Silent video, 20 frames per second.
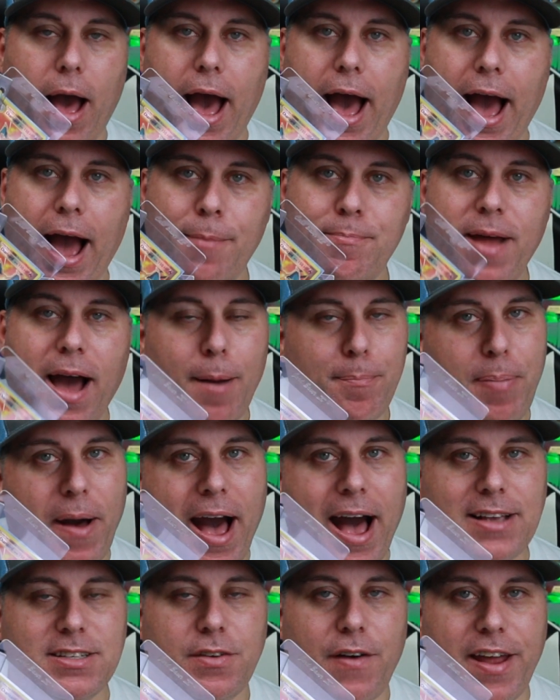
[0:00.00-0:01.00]
I'm
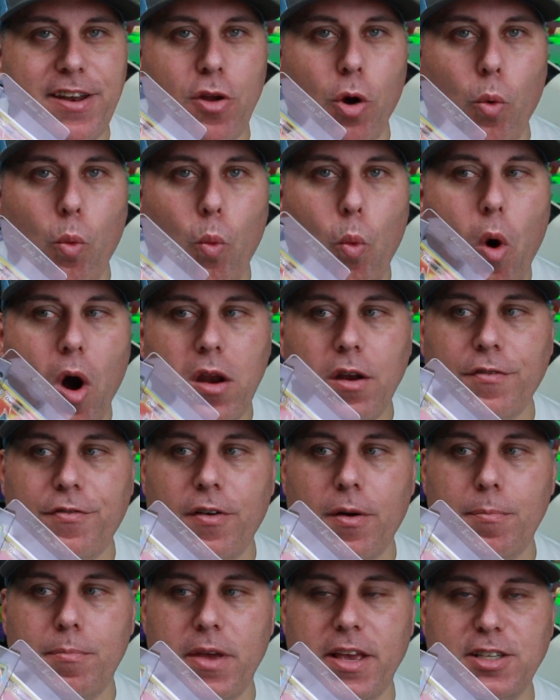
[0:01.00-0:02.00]
not positive. I know one
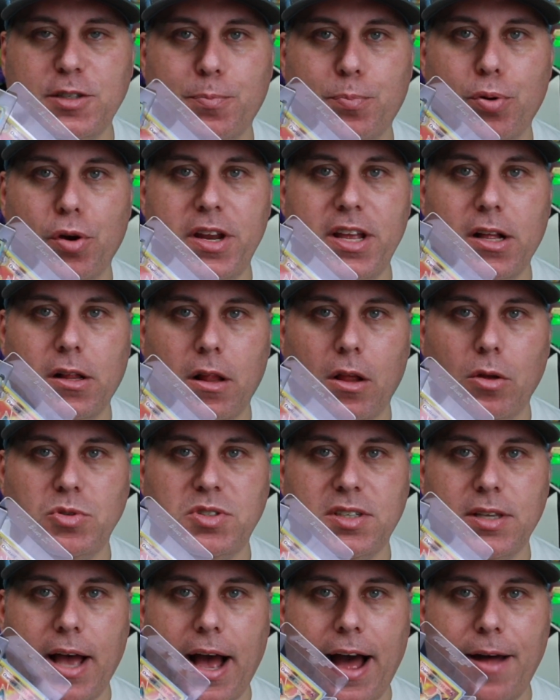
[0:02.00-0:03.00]
of them is pretty
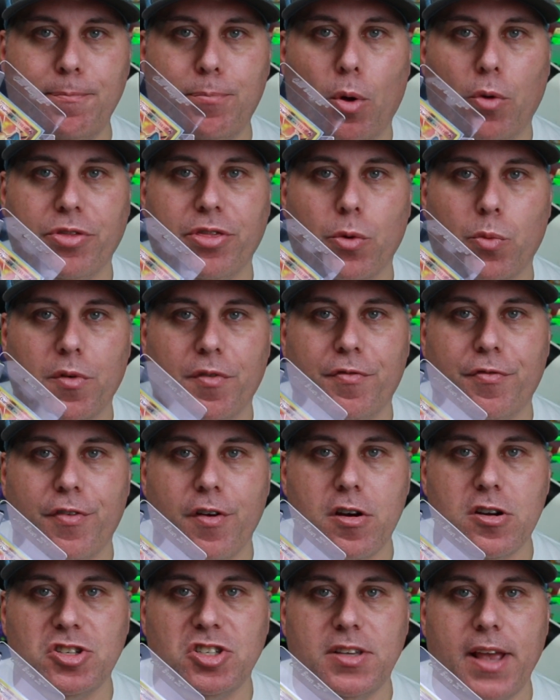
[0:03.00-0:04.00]
close on both the
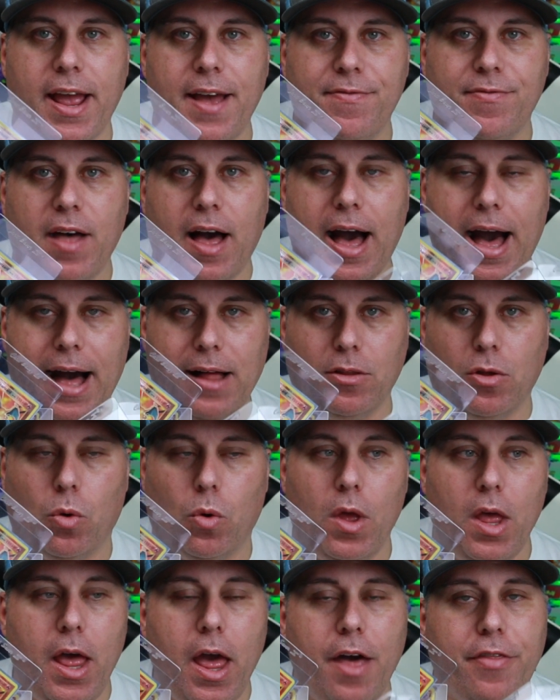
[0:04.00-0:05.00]
reverse and the
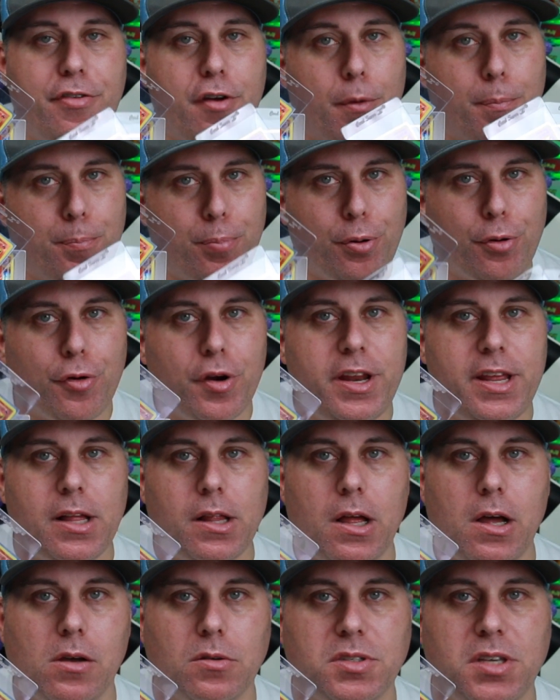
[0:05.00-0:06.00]
holo. They're
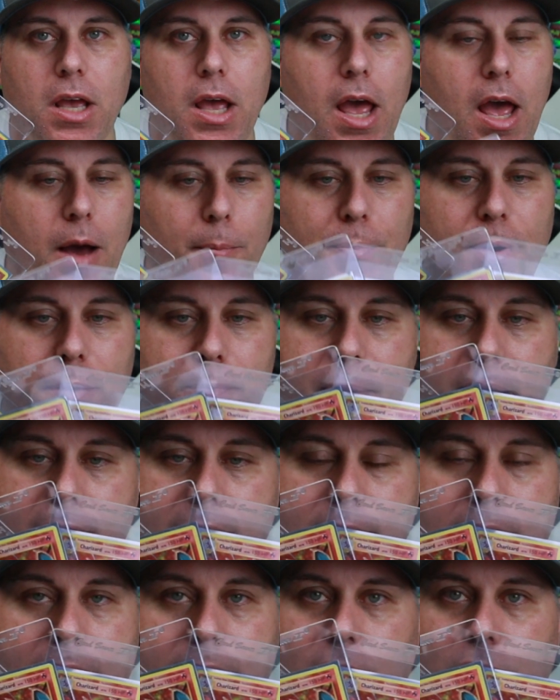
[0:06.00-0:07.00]
pretty close, but
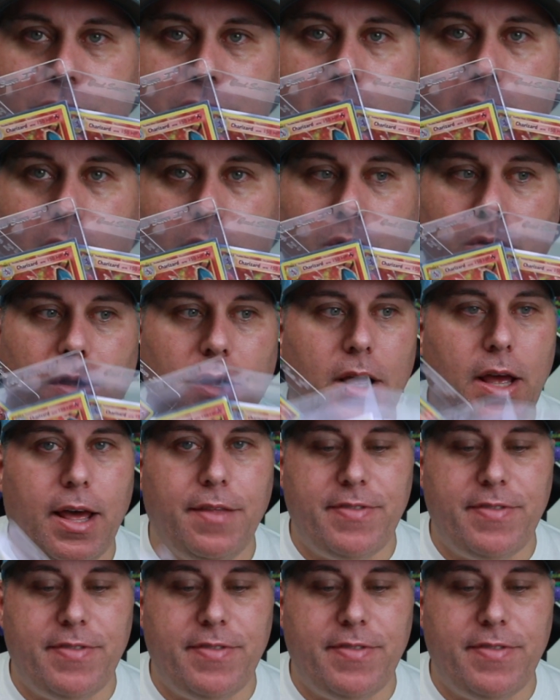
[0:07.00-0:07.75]
man, I don't know.